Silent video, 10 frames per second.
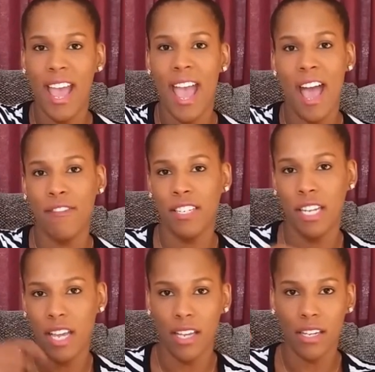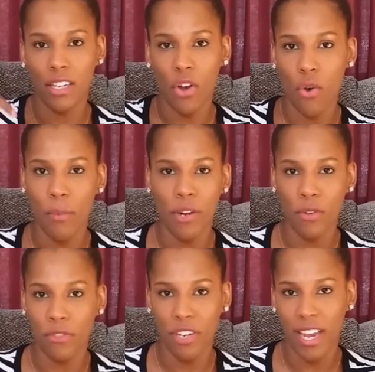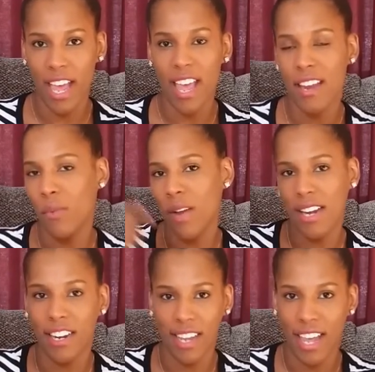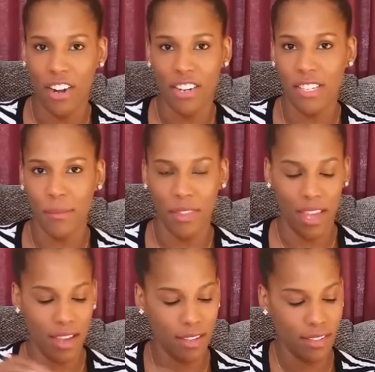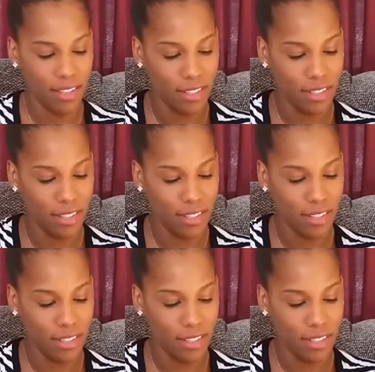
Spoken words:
I have to like comb it over again, wet it again or something.